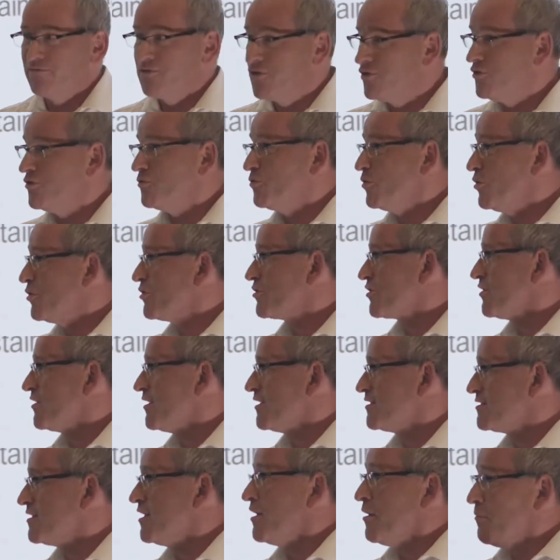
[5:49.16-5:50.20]
done the work on
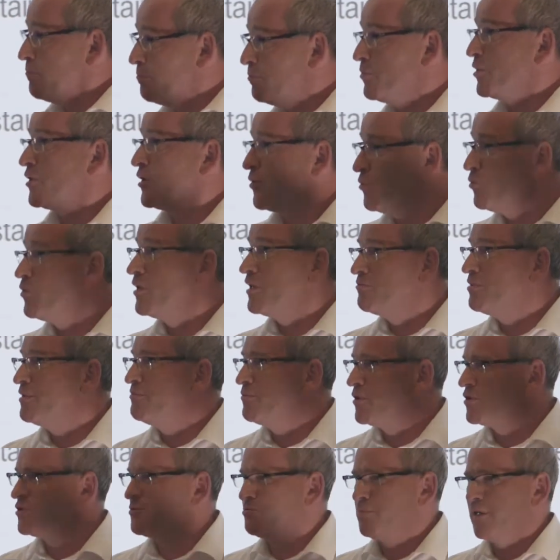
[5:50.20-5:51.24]
it, but it will be
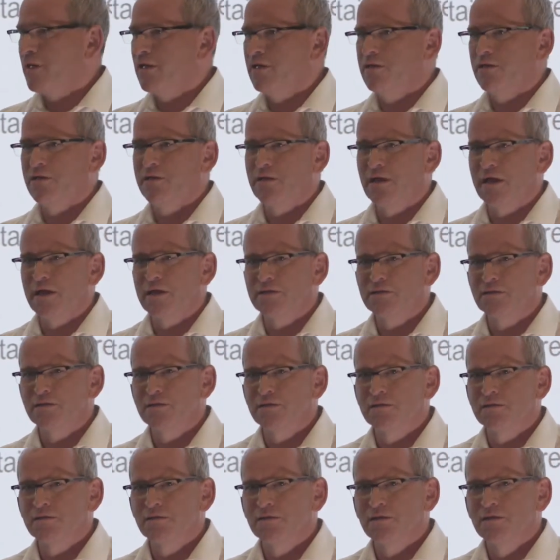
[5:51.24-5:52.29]
much bigger than that.
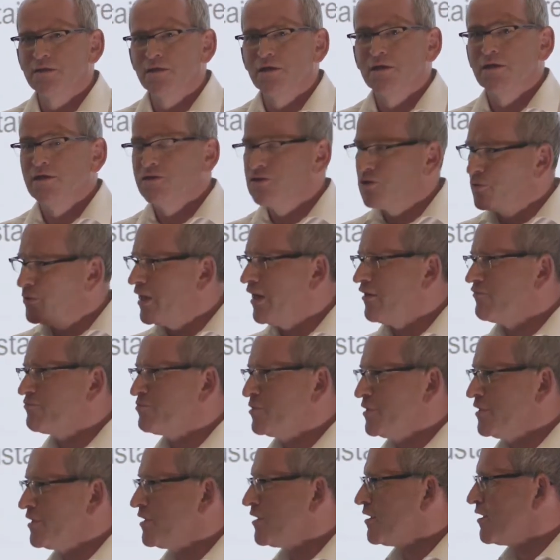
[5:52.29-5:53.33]
So we have to
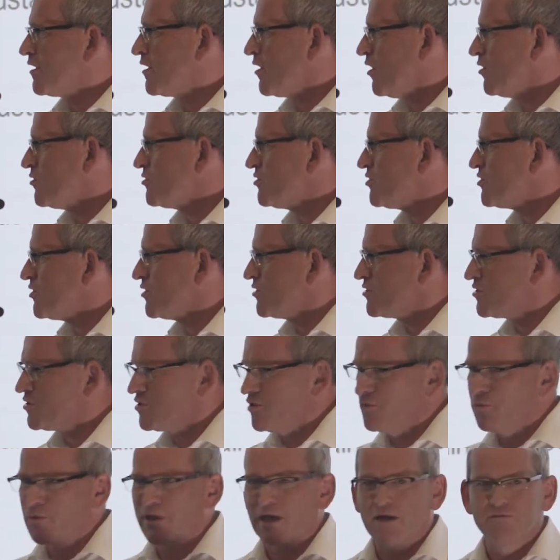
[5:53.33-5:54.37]
be conscious
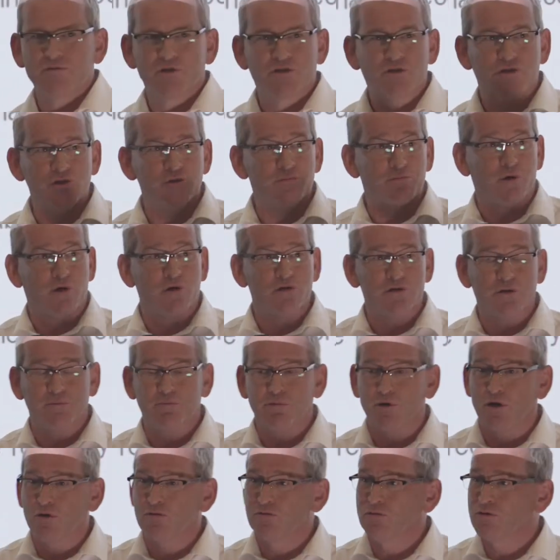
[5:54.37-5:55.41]
that we have a two-pronged
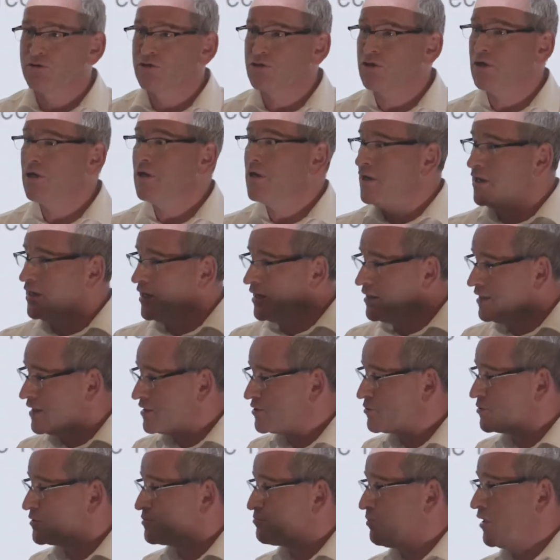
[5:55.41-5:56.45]
approach, and
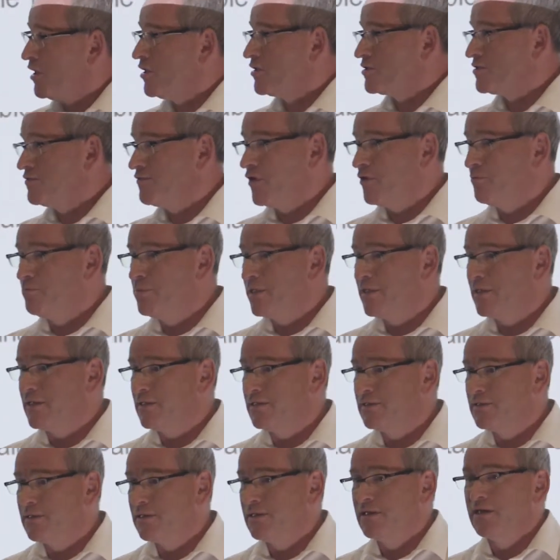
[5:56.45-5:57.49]
this was part of our
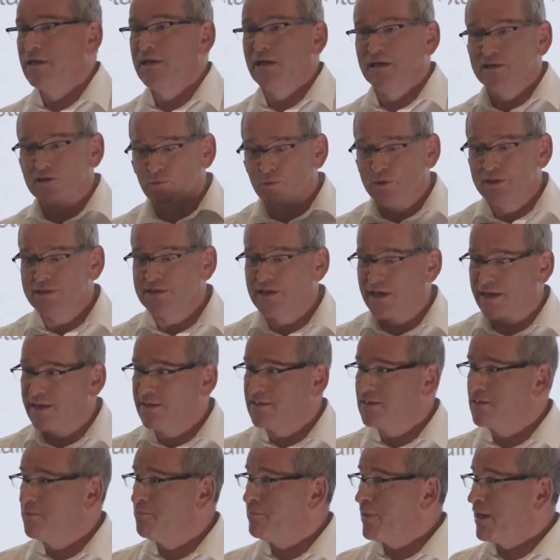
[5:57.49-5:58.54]
bid, is that we said
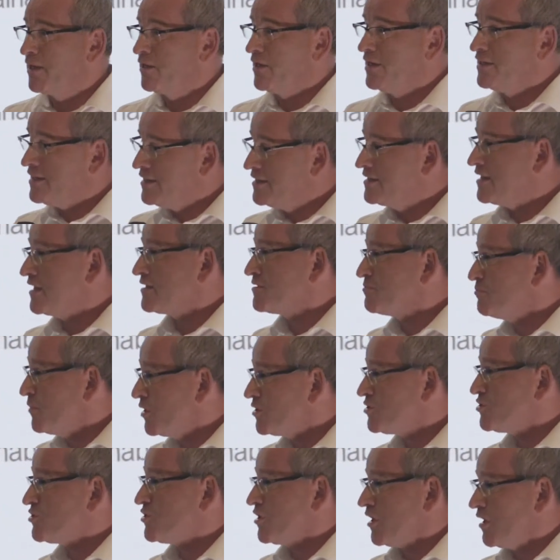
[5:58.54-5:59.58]
it is as
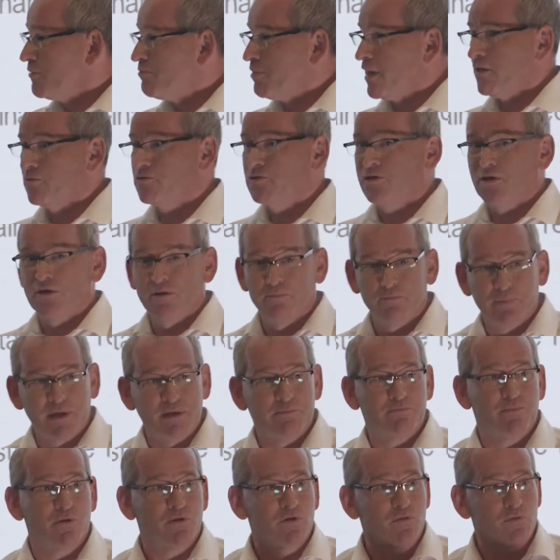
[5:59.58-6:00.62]
much about the
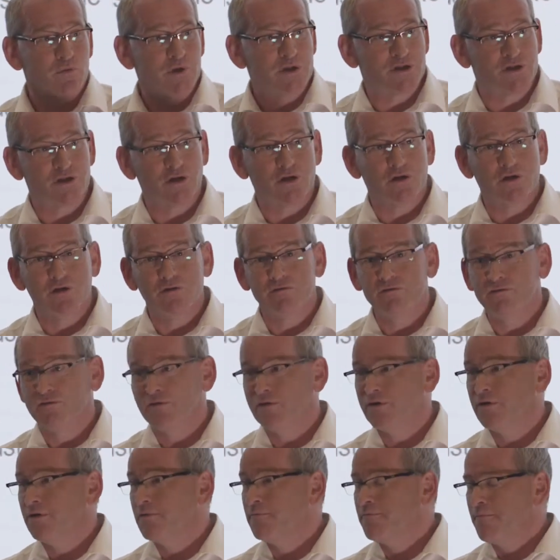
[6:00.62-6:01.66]
people we serve,
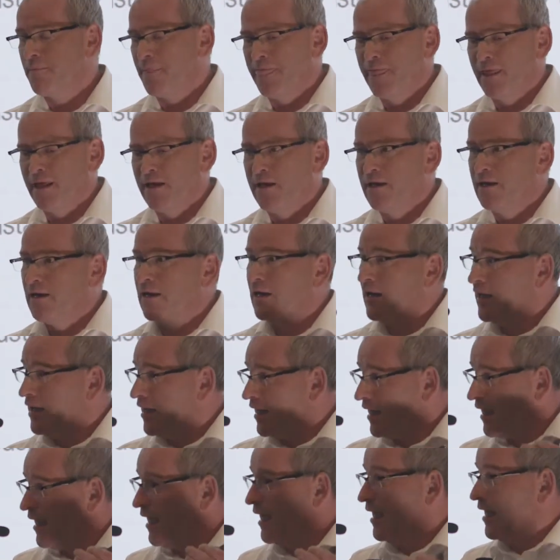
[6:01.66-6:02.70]

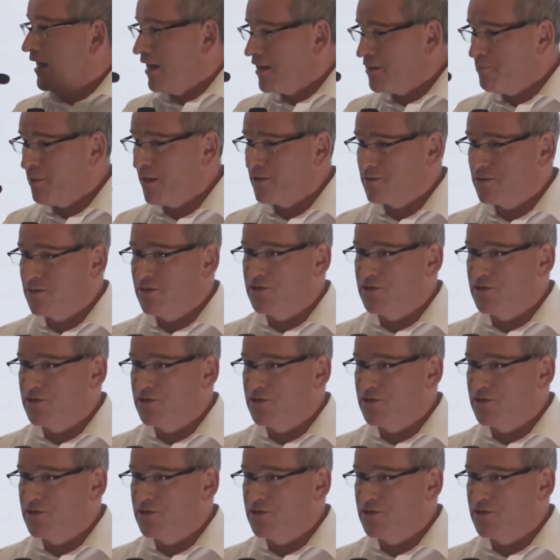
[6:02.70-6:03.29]
and about